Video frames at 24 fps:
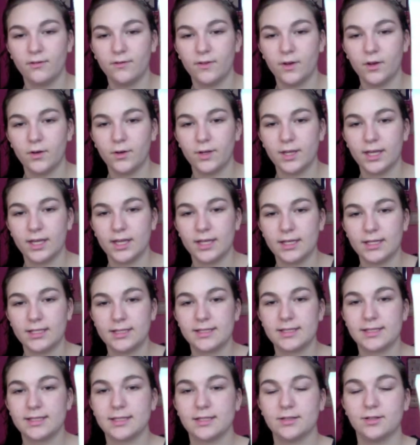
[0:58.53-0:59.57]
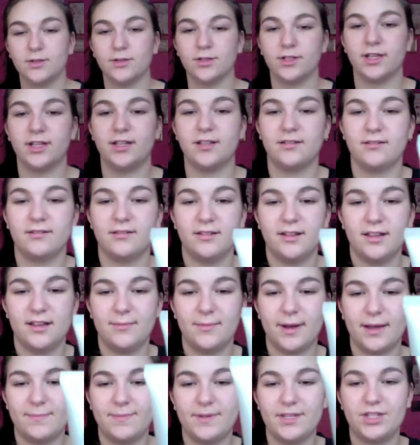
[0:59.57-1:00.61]
Focus. Hold on.
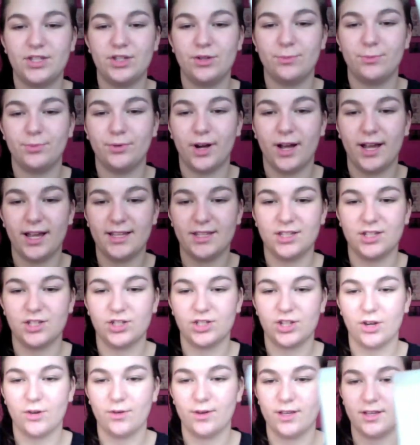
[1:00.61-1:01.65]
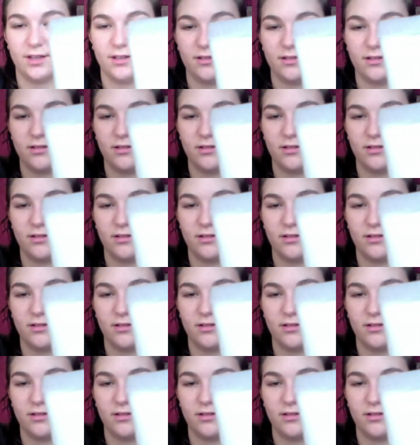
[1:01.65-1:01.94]
It might be too bright to show it.